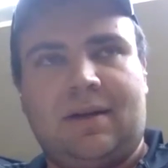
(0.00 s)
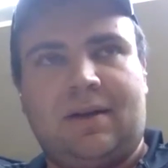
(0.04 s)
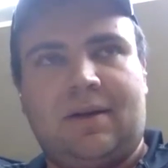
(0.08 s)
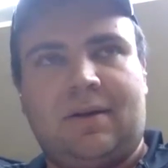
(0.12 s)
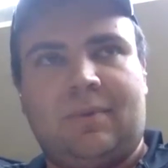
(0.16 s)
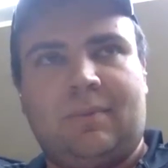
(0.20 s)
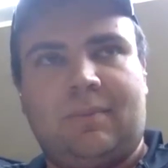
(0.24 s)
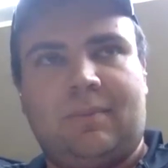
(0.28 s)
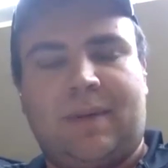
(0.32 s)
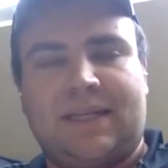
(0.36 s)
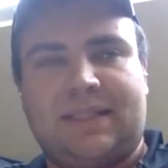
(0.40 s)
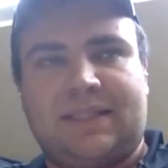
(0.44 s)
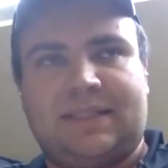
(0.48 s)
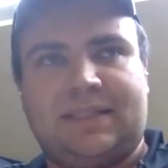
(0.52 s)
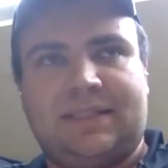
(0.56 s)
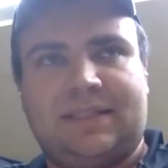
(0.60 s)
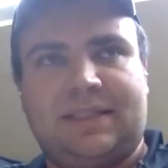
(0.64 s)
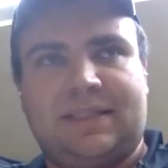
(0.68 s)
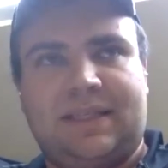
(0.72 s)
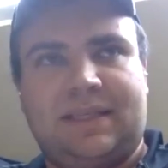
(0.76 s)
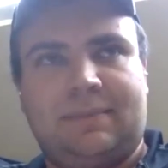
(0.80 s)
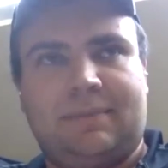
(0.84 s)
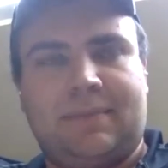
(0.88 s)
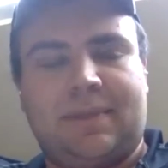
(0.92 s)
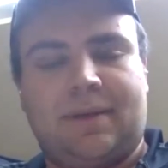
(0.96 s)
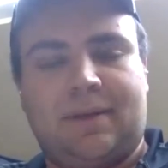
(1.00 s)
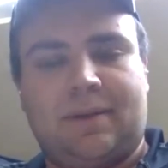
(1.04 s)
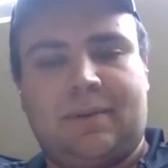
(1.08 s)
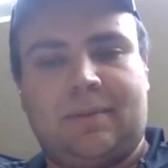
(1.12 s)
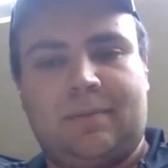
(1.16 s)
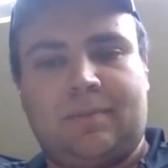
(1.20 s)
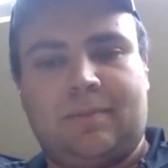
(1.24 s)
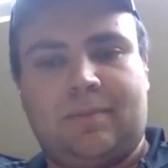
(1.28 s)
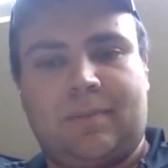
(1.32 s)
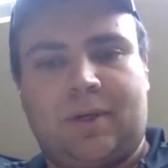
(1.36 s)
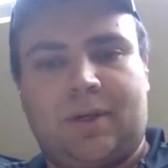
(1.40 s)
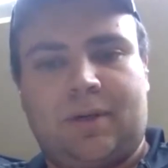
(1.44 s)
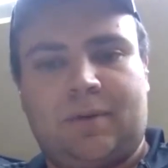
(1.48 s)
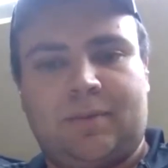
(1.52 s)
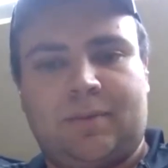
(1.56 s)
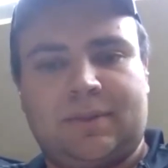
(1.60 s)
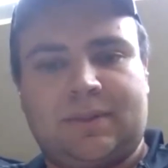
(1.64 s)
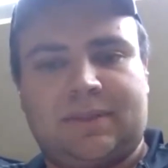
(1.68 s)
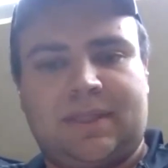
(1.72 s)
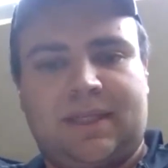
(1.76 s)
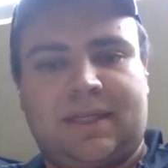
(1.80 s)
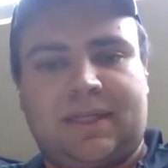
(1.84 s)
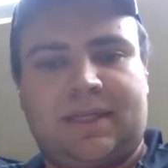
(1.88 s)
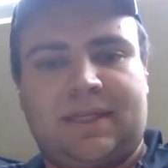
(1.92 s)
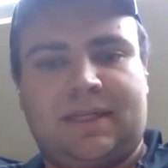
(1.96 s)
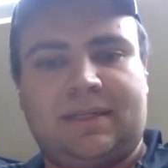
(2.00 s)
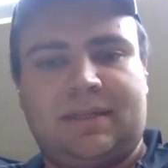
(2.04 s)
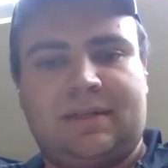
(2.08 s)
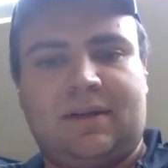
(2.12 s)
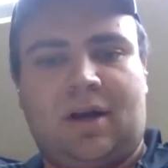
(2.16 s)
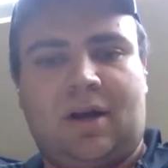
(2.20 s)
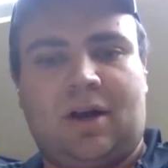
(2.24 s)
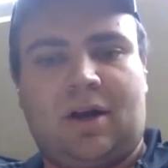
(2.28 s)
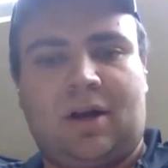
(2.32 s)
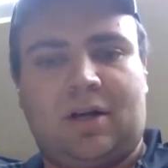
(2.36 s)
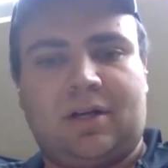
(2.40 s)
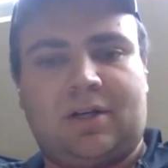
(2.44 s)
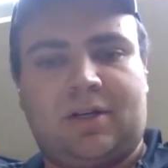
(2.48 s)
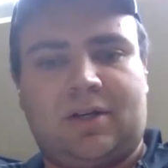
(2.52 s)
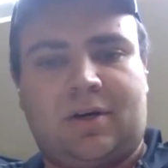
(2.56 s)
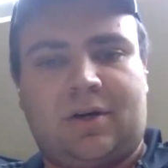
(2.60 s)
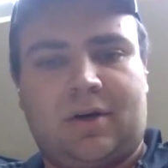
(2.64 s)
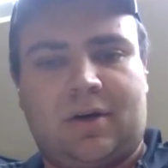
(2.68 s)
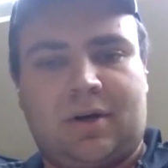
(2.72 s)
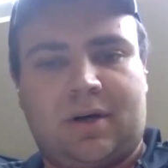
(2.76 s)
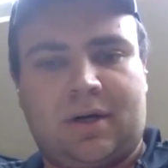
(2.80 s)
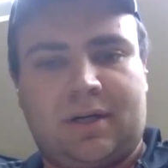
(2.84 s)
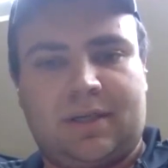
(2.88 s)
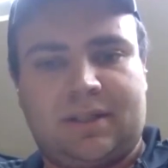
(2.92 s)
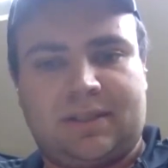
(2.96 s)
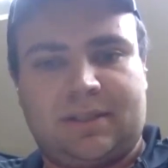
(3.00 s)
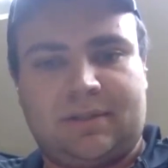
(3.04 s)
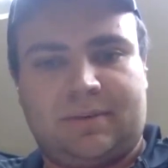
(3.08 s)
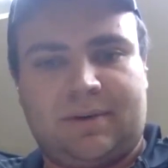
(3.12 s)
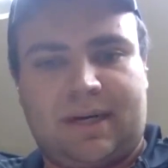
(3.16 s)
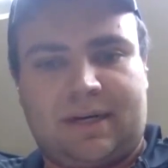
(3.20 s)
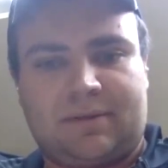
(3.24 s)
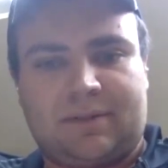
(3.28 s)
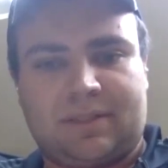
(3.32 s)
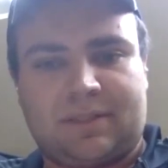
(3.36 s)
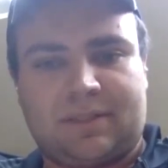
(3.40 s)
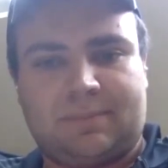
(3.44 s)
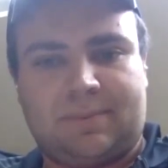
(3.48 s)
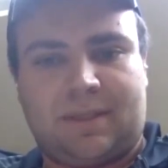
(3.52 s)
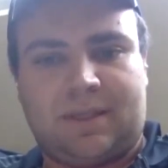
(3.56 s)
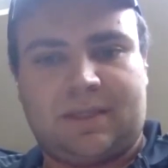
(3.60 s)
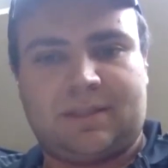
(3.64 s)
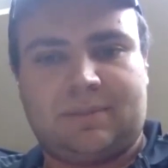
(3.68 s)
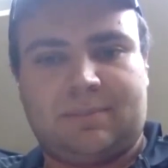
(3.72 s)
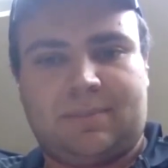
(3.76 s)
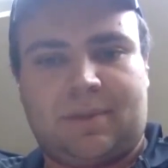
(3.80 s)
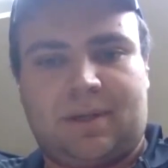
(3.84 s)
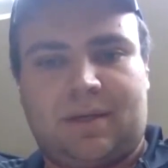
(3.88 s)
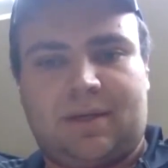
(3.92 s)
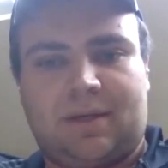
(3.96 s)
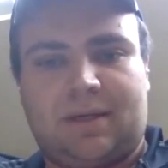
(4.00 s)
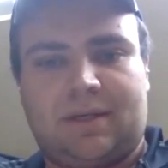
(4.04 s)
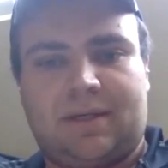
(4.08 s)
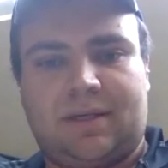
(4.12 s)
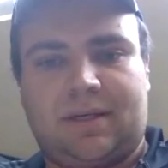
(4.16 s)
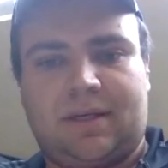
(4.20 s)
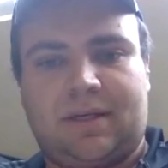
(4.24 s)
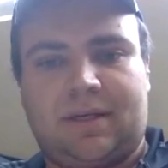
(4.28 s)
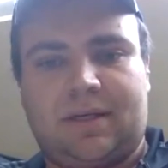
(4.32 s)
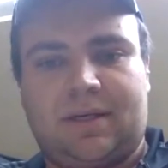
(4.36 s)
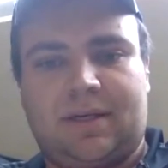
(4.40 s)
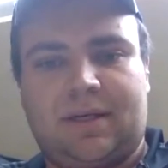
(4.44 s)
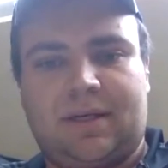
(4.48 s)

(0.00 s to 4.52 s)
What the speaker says: my CMO was like hardcore direct response marketer.